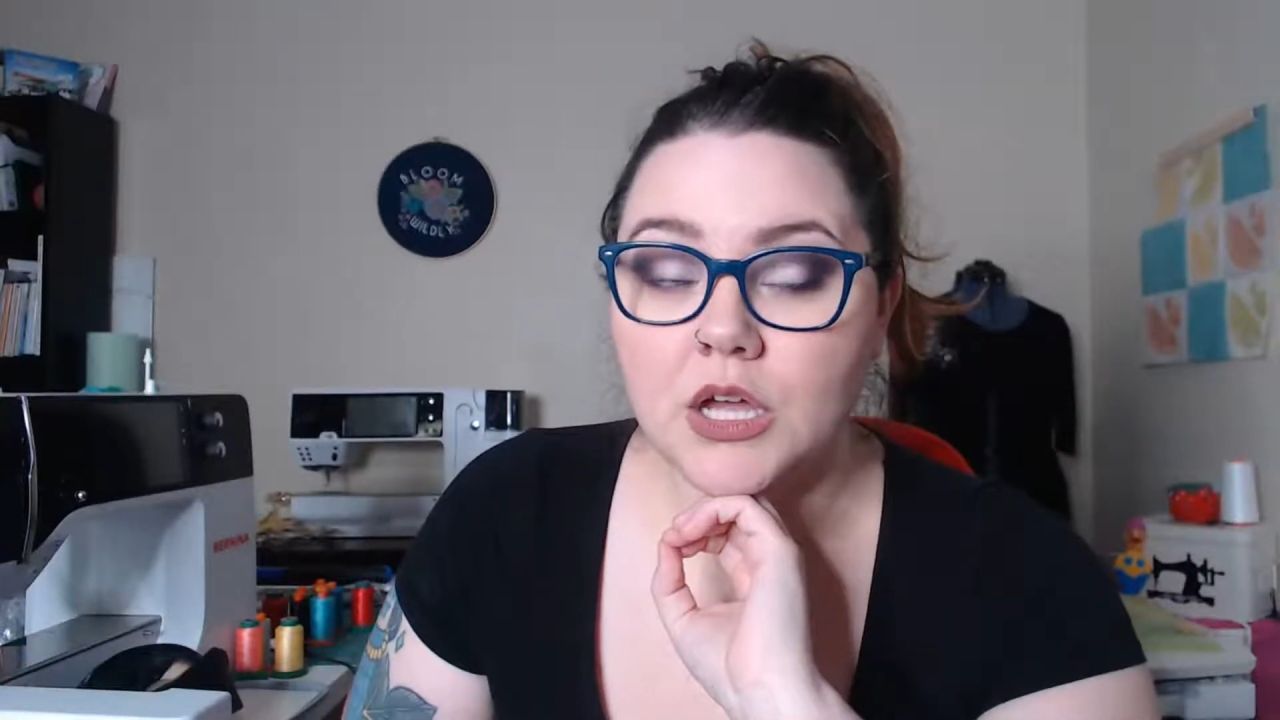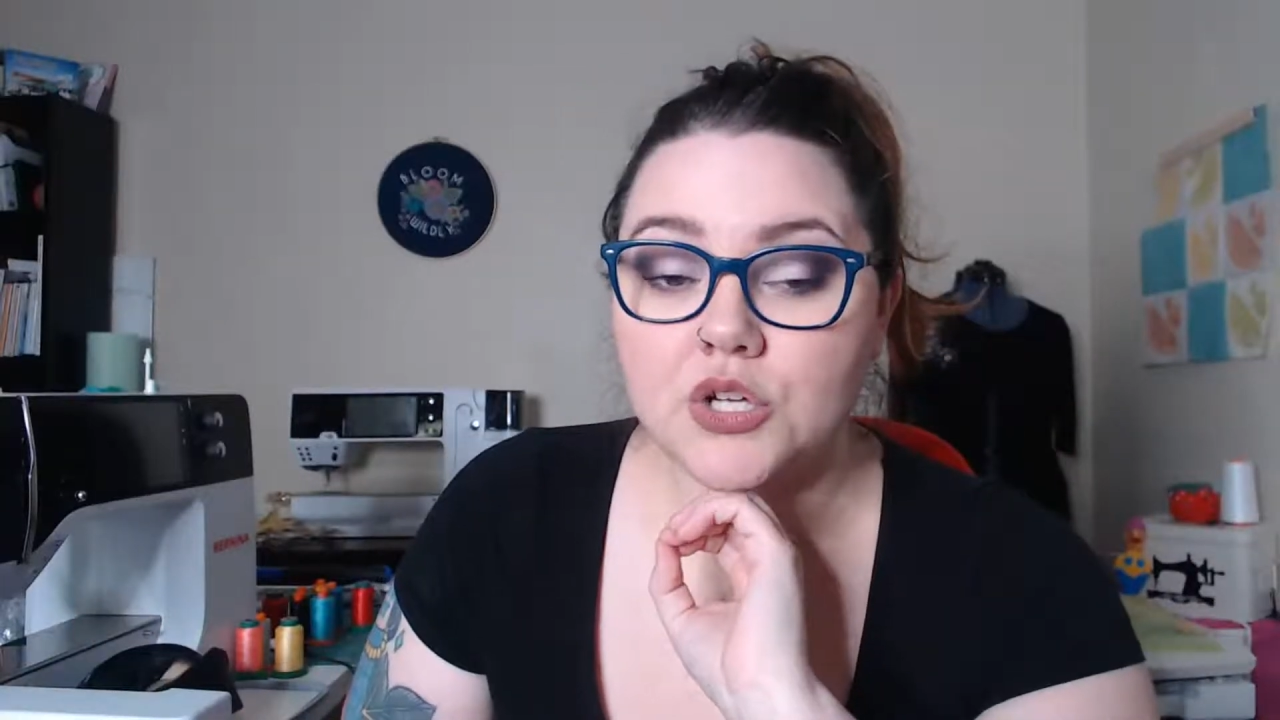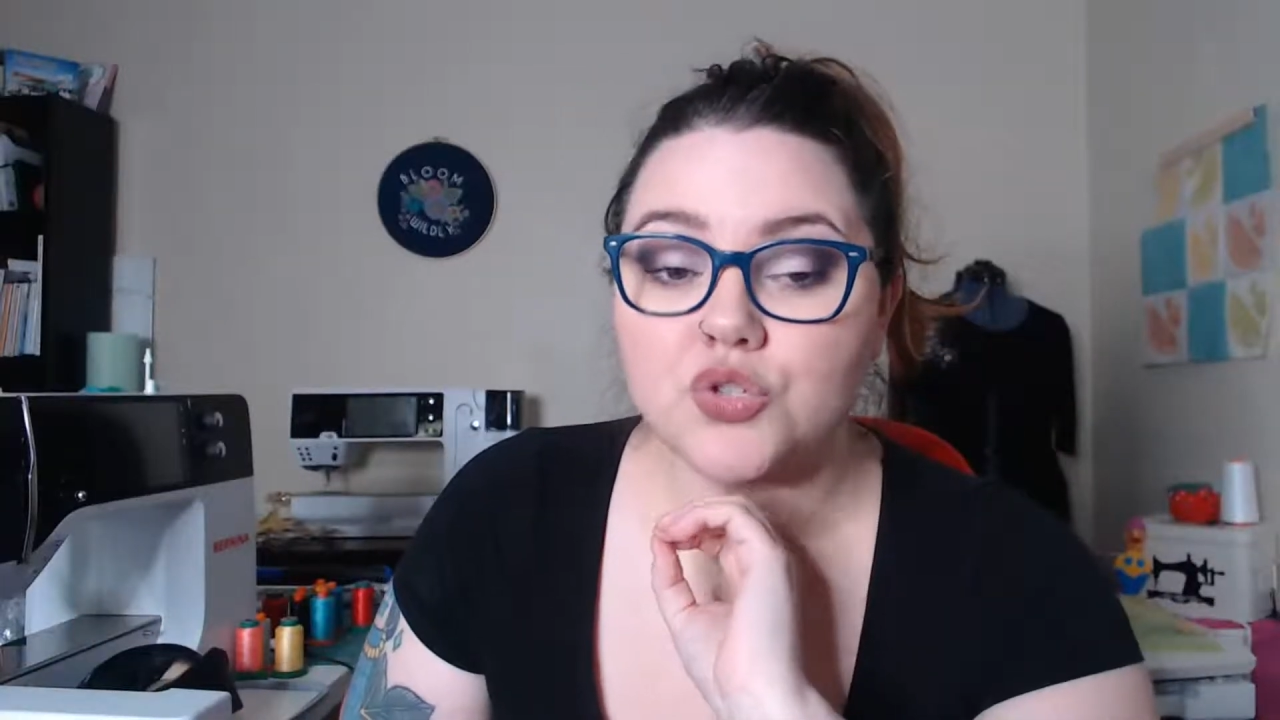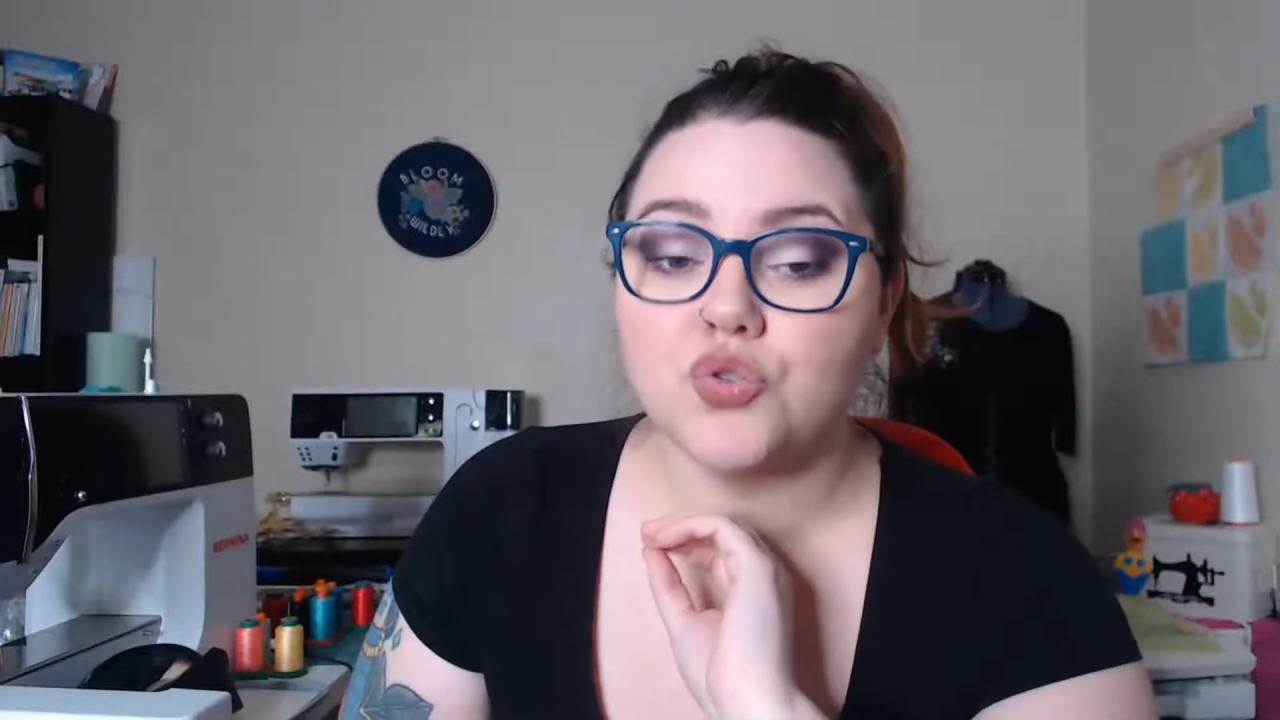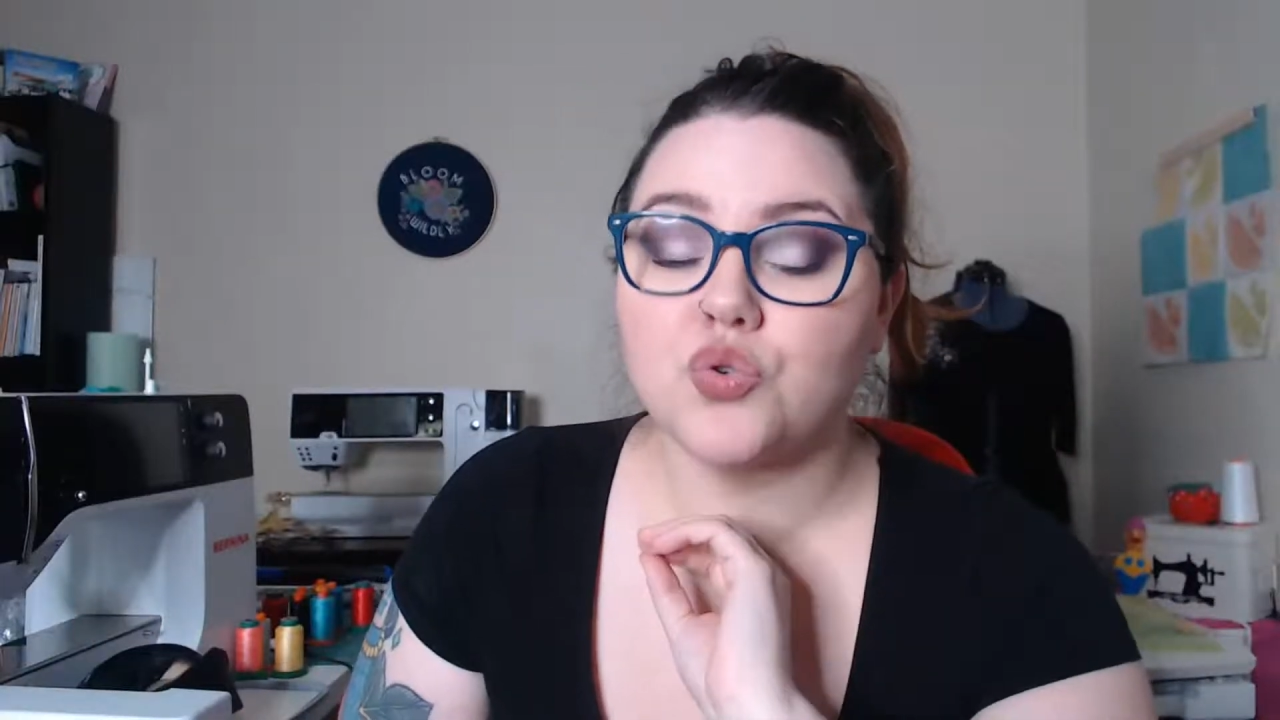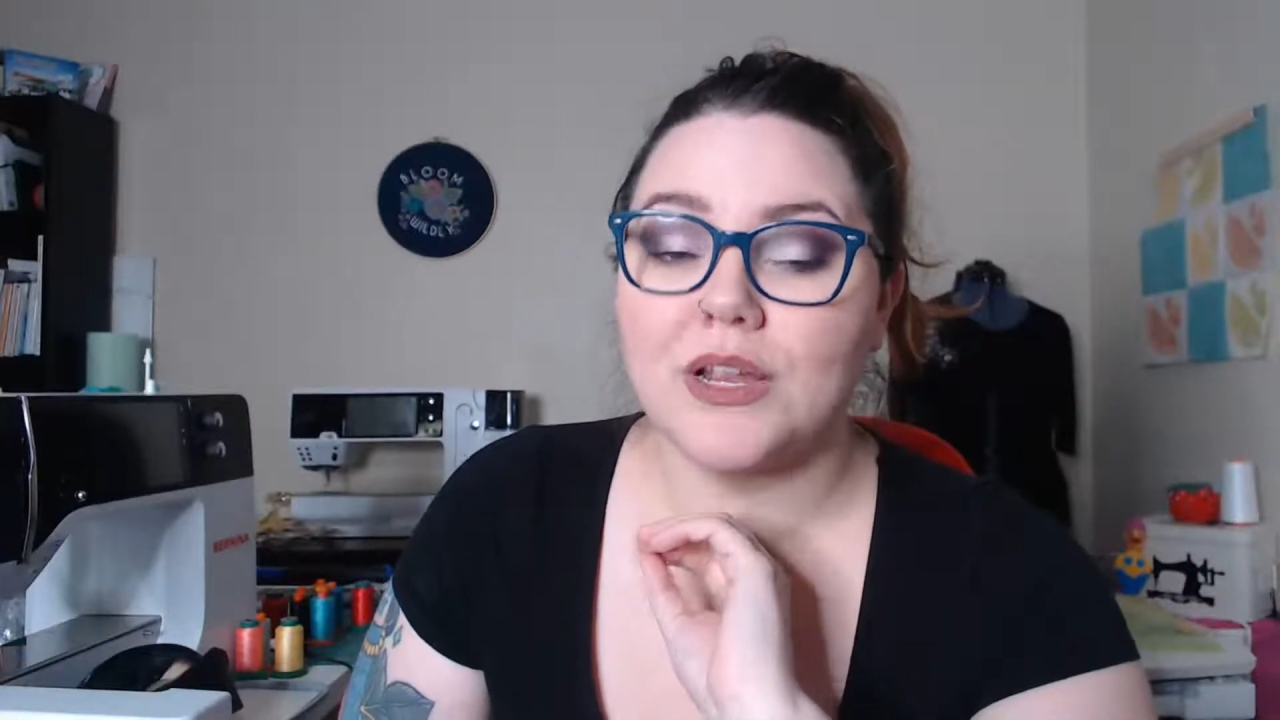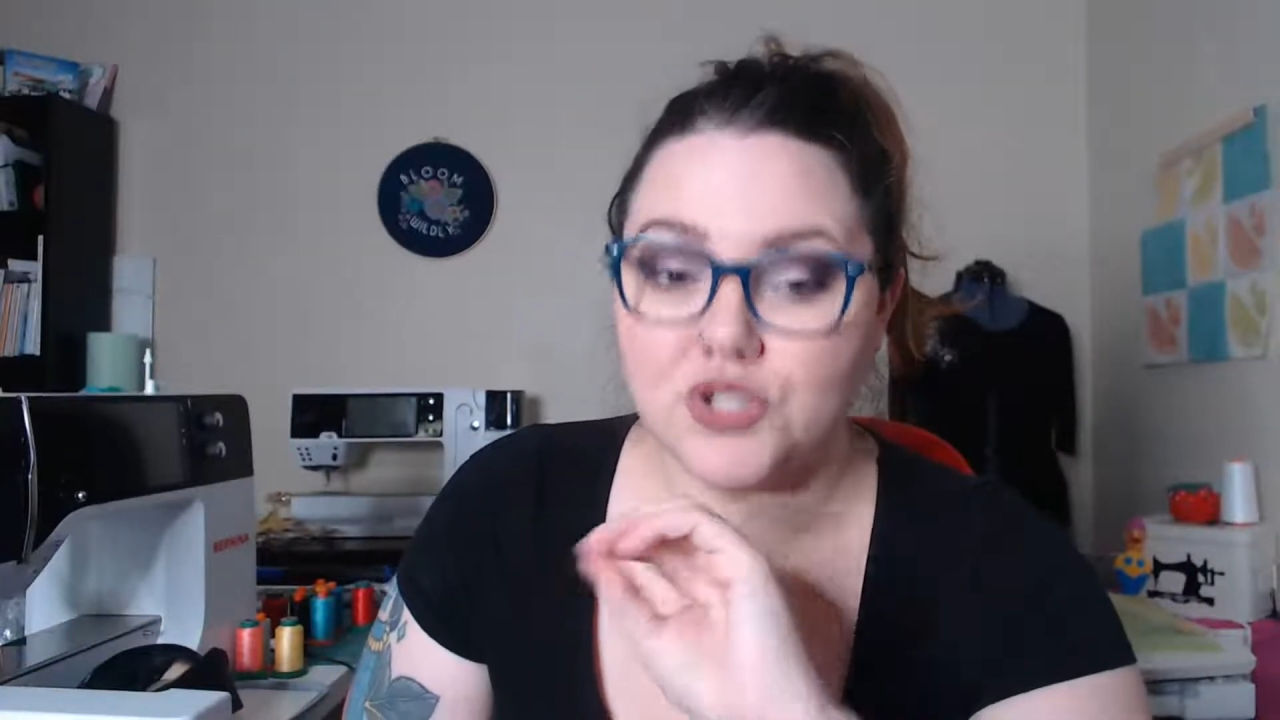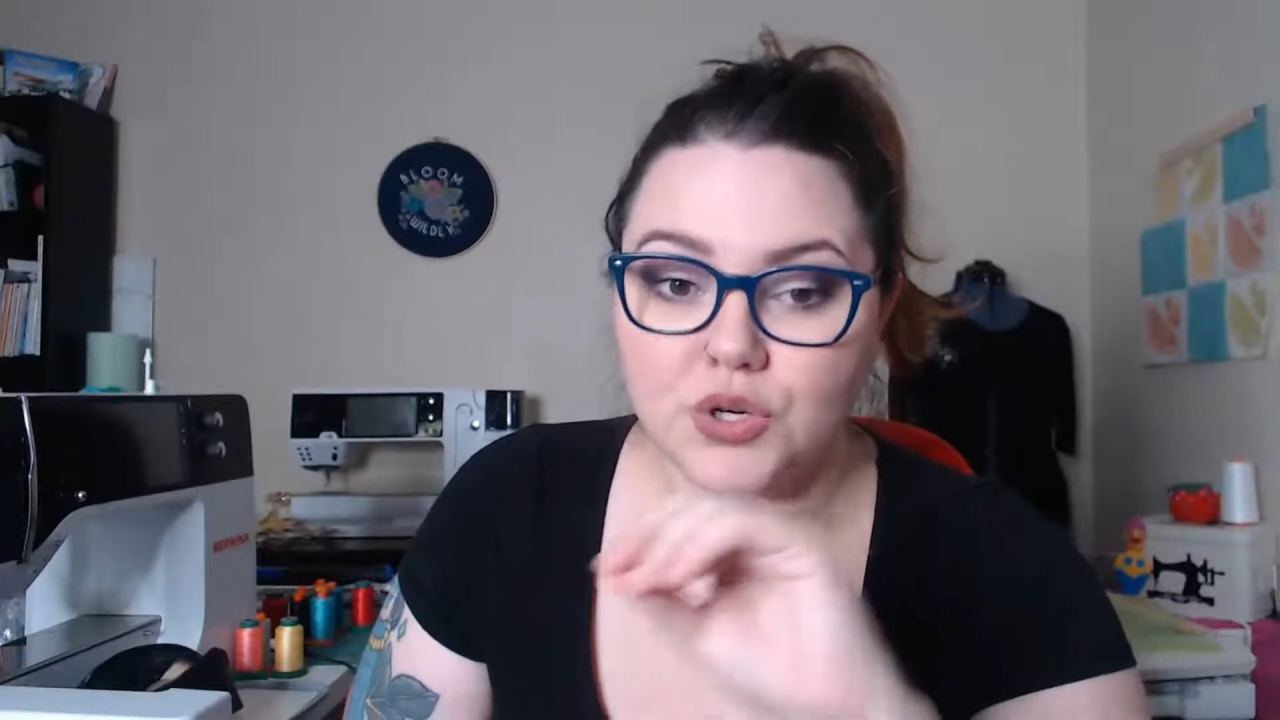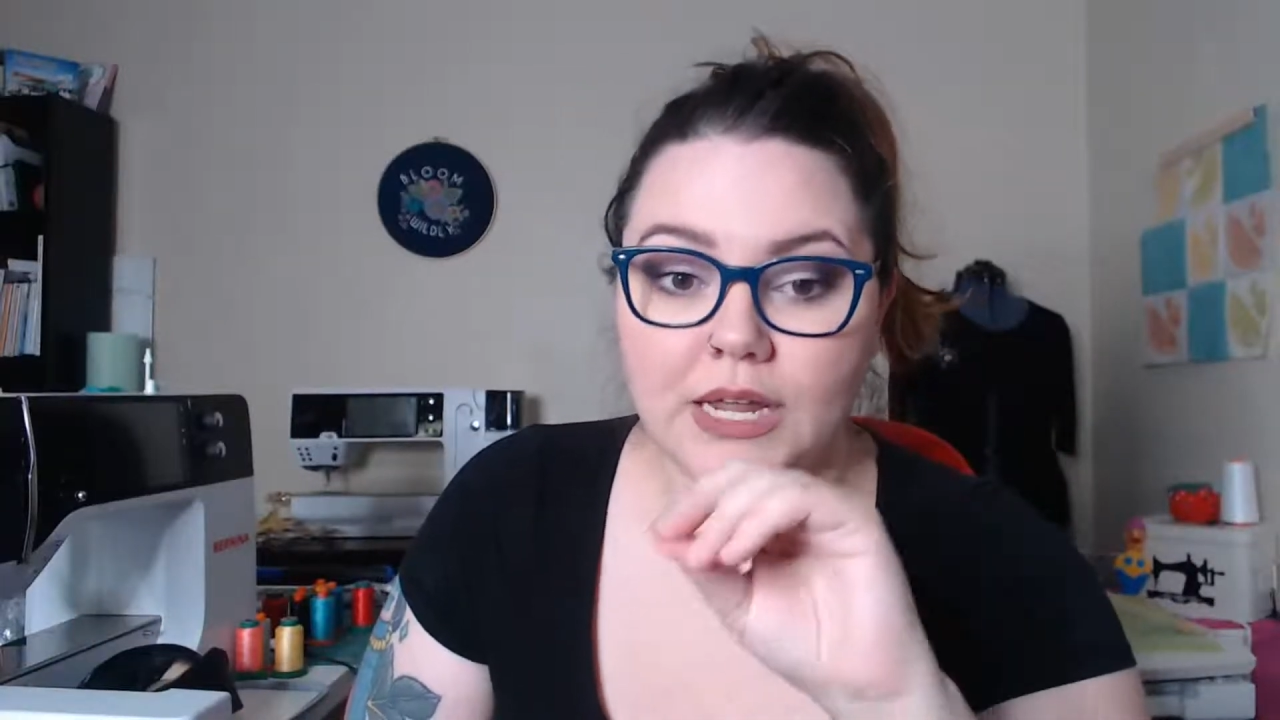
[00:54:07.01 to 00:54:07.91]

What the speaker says: treasured